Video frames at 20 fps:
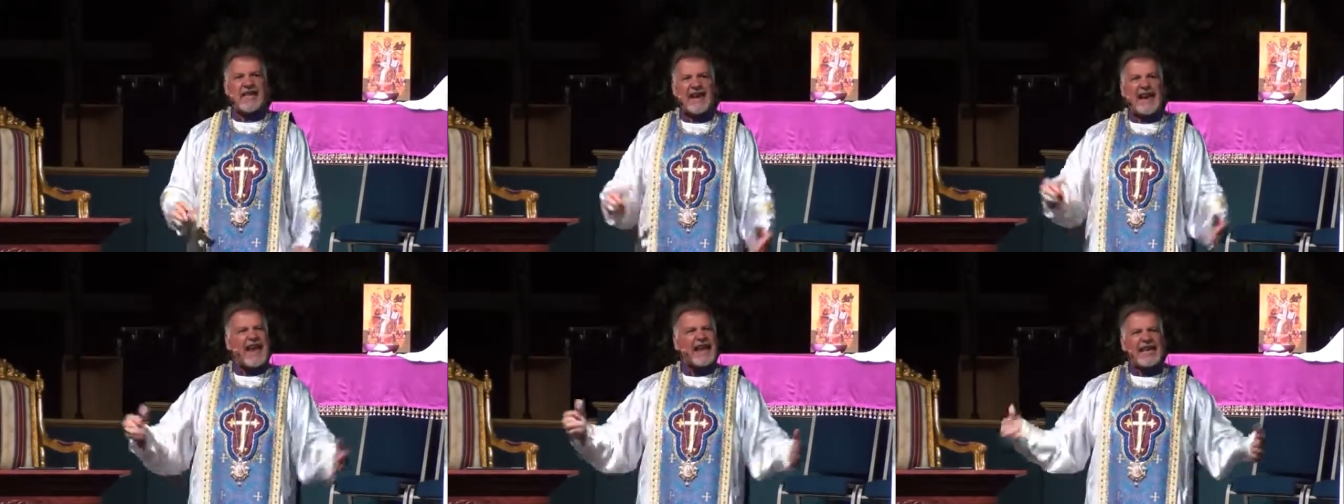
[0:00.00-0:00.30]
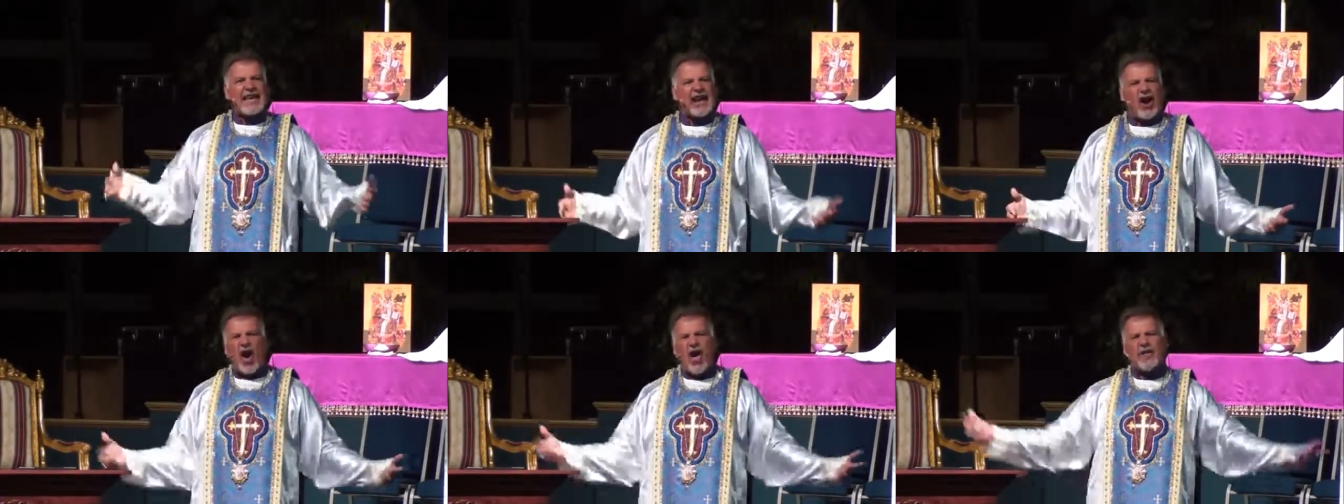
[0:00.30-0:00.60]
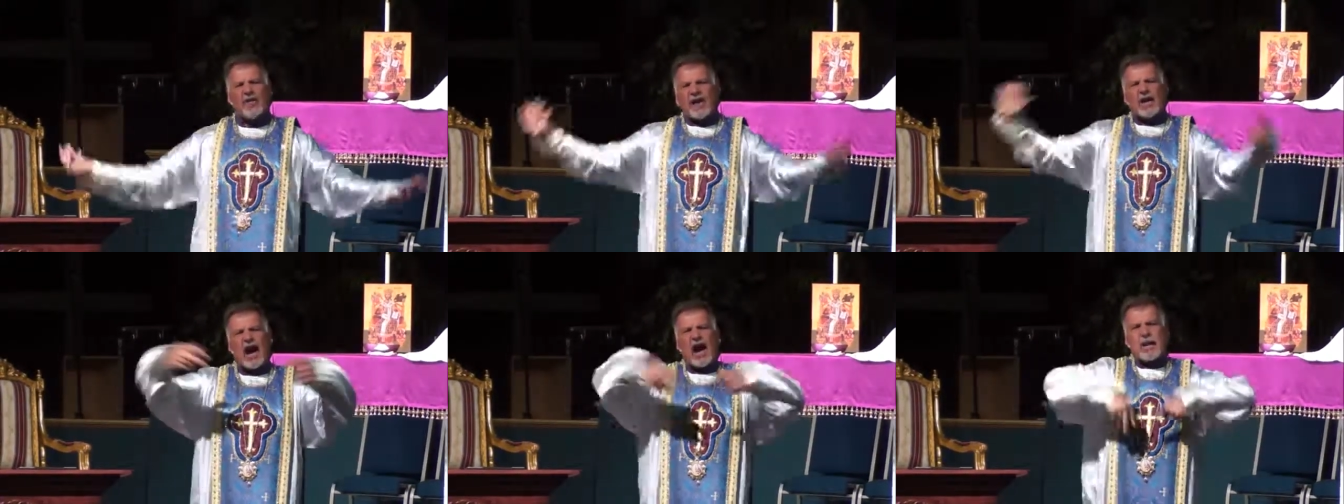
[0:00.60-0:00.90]
Then I get all
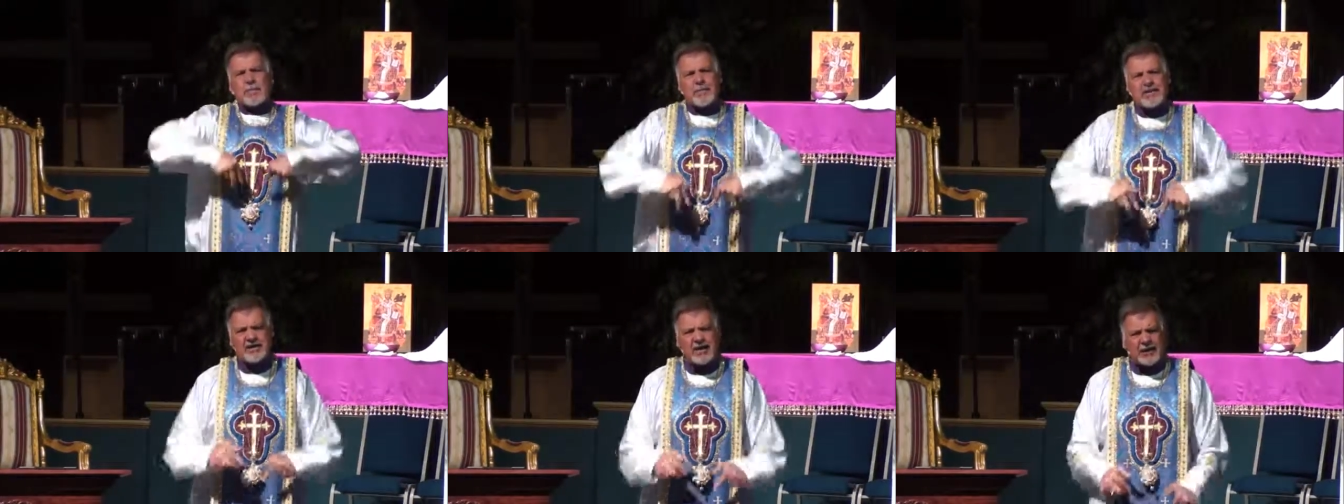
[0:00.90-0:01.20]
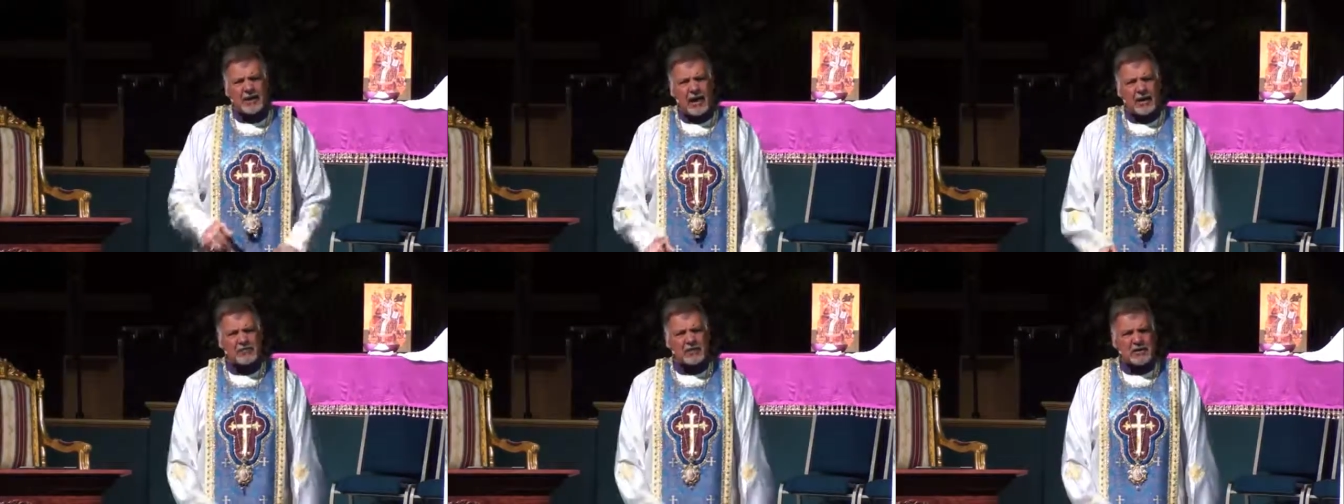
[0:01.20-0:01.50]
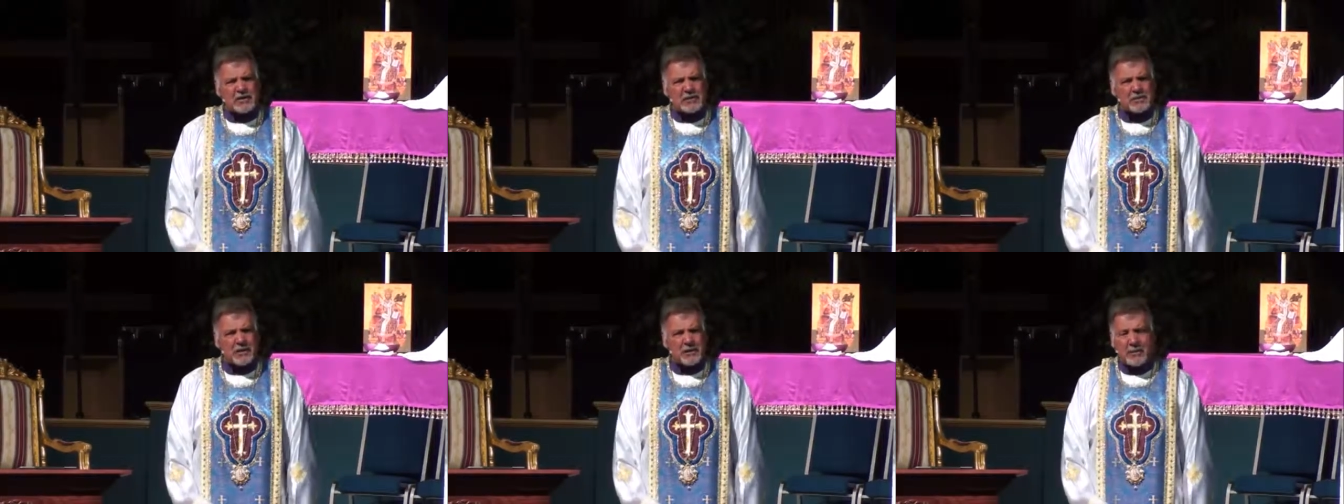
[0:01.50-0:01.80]
the garbage that comes
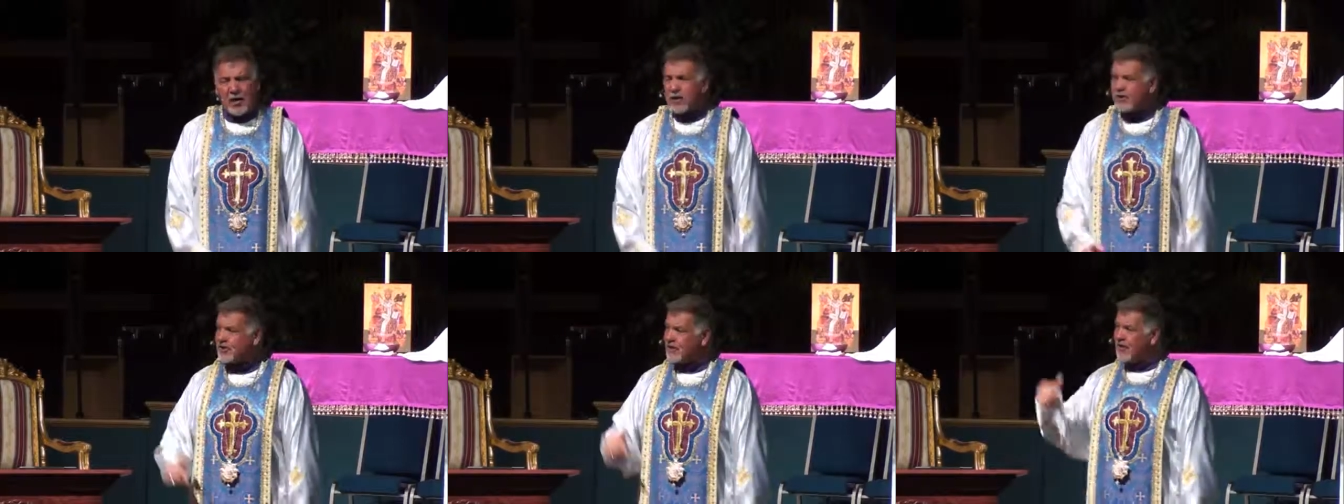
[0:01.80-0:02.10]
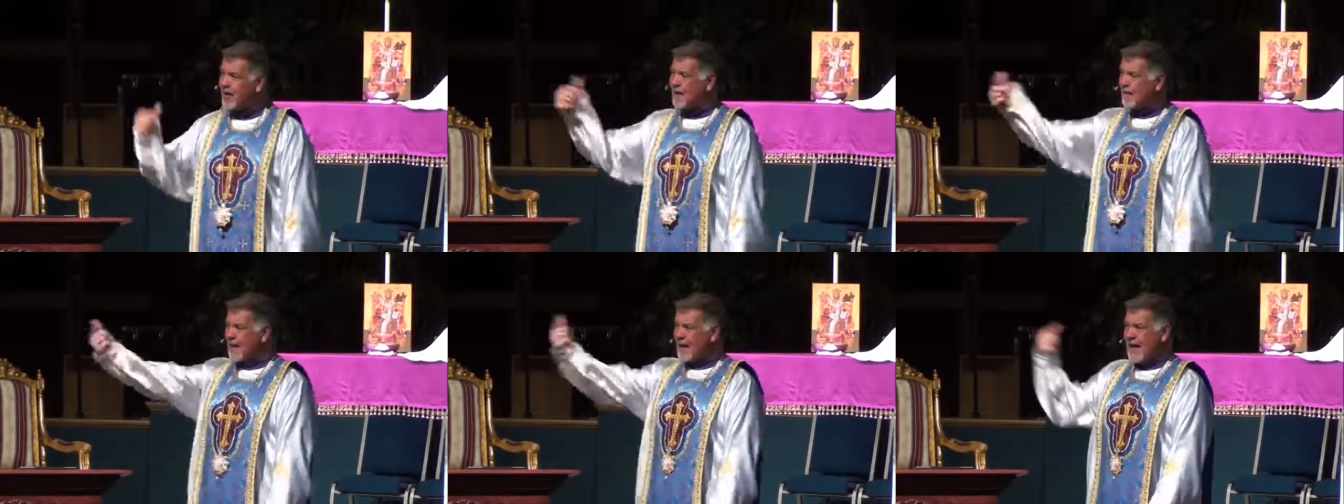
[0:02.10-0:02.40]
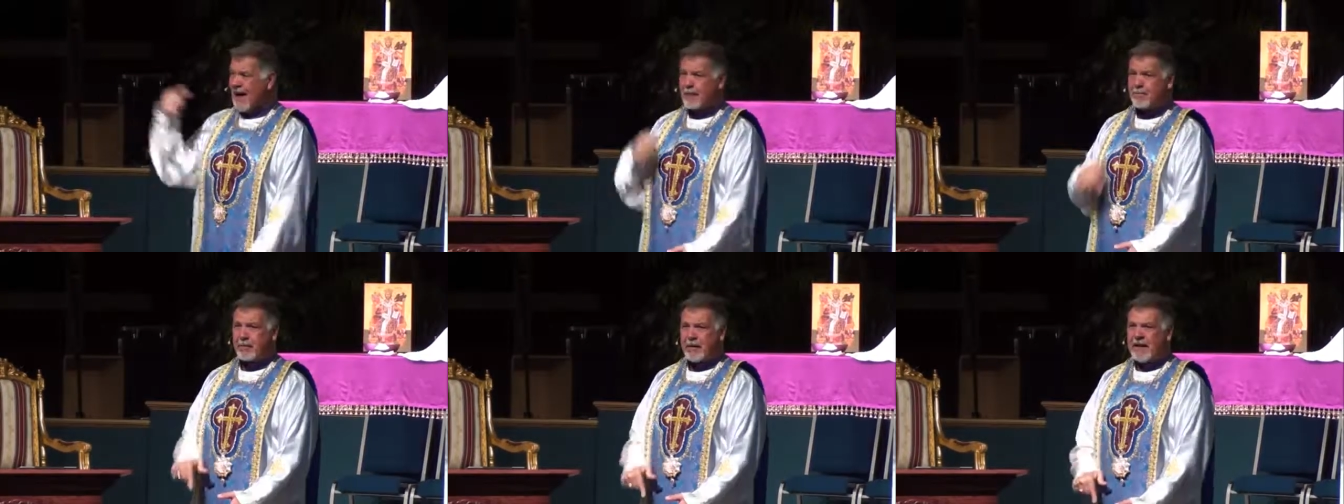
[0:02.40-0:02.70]
with the promotion, the
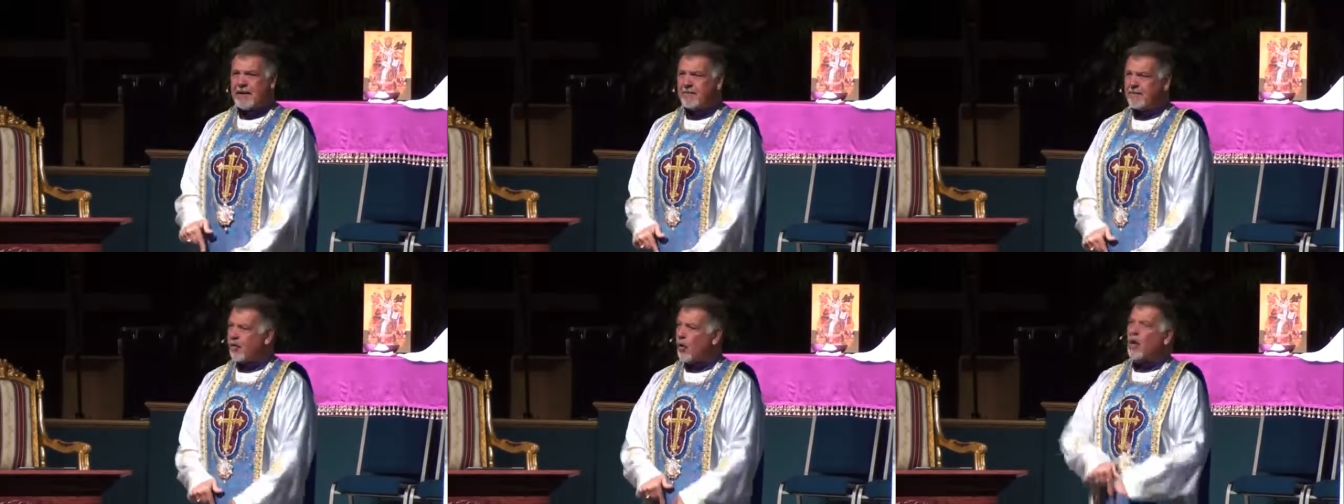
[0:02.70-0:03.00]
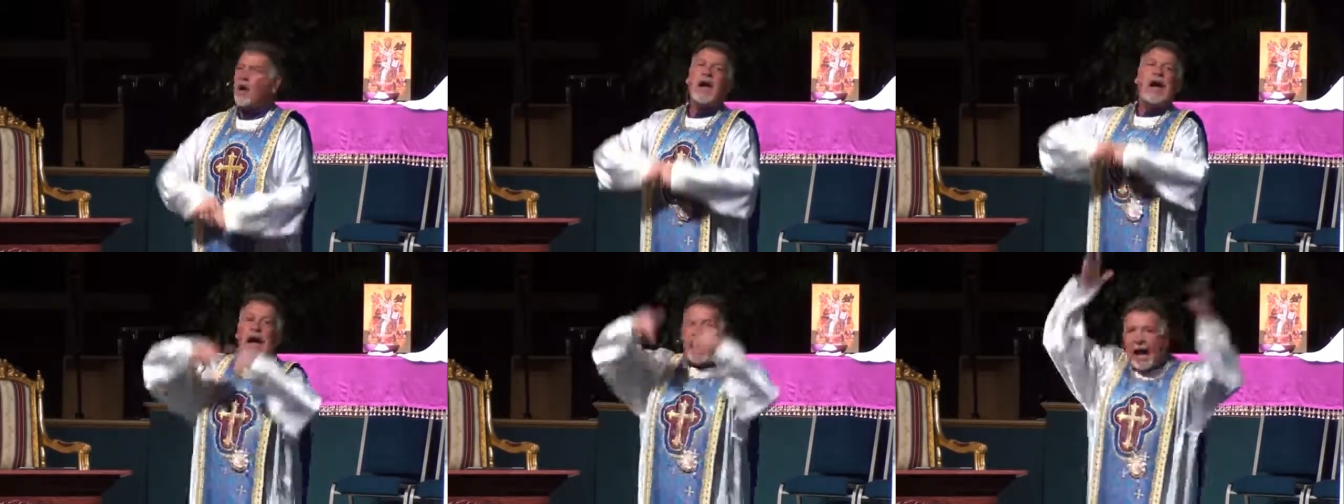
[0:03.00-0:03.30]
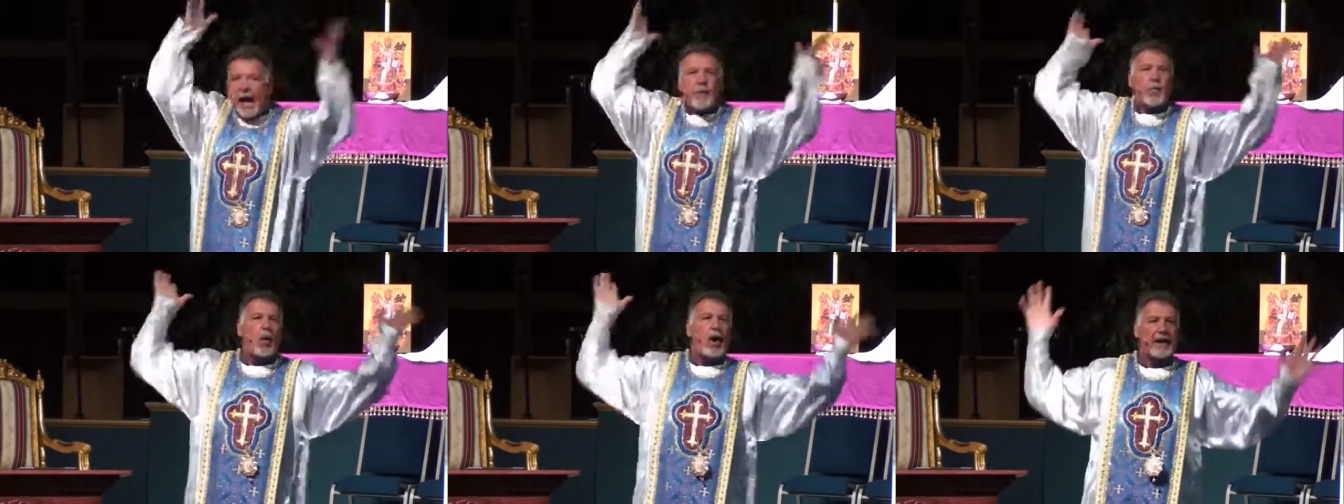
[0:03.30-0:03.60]
thing I prayed for,
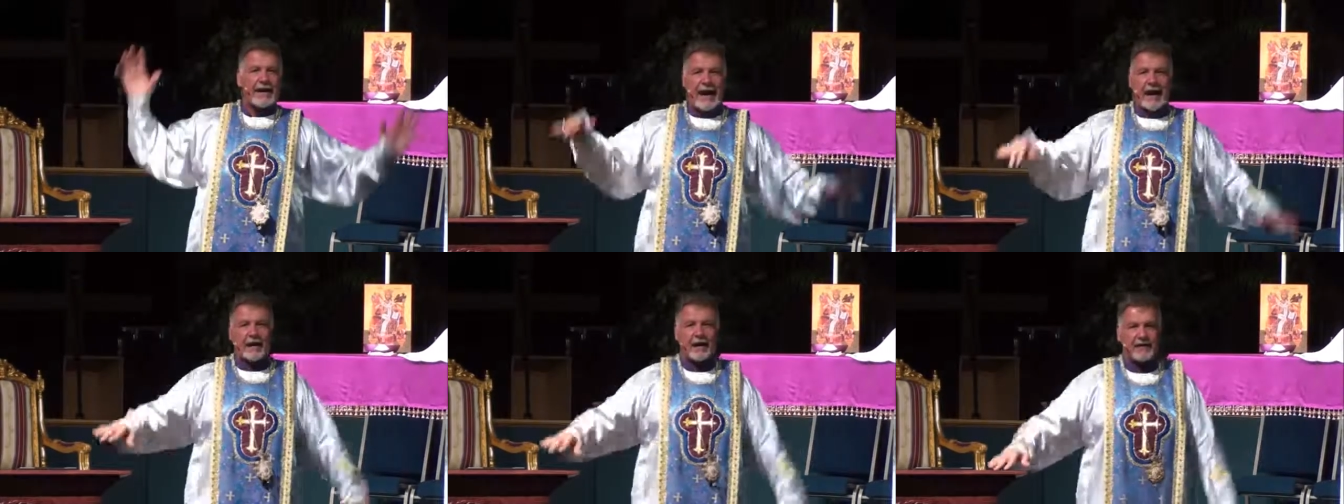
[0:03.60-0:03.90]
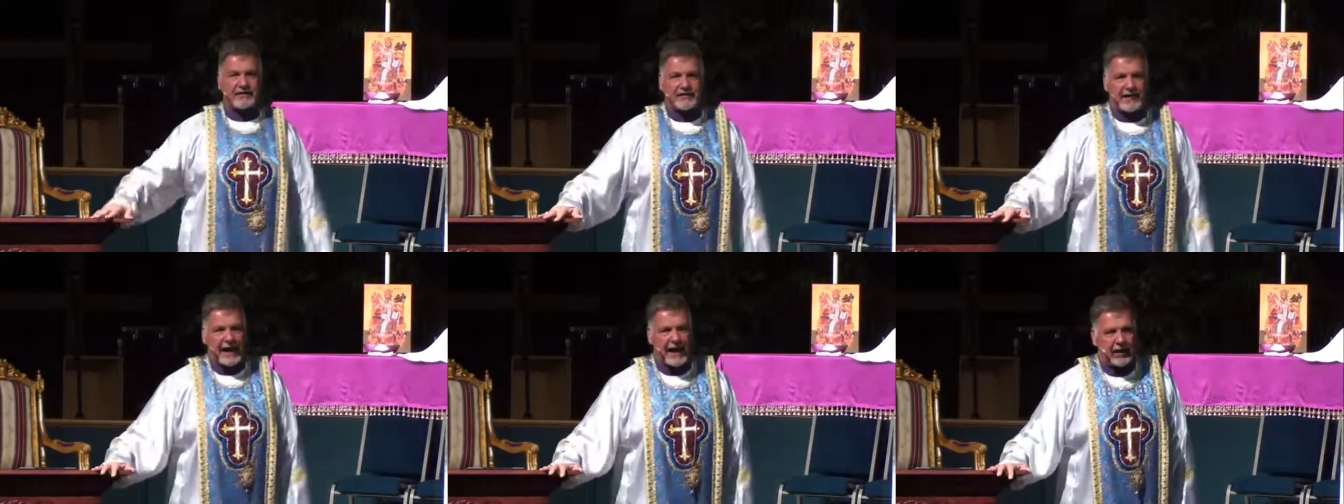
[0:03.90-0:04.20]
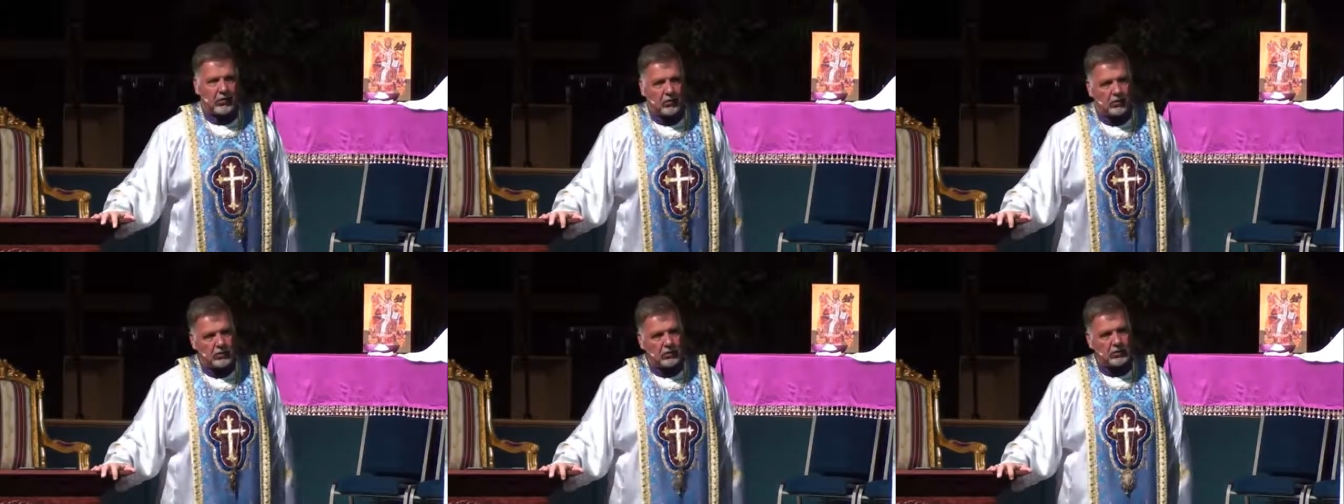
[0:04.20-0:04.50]
I want out of
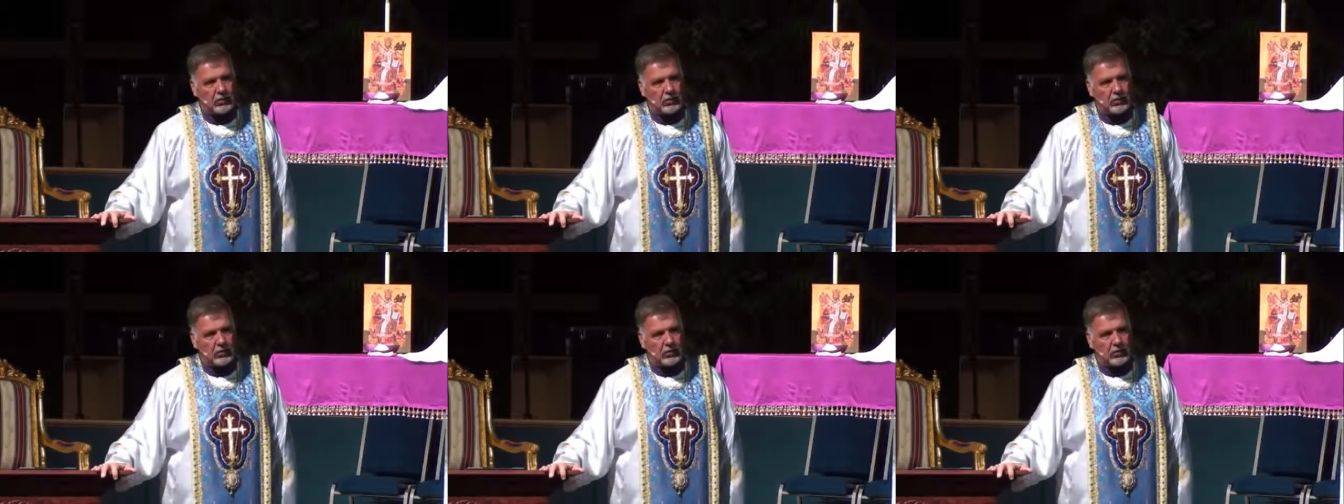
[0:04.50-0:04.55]
now.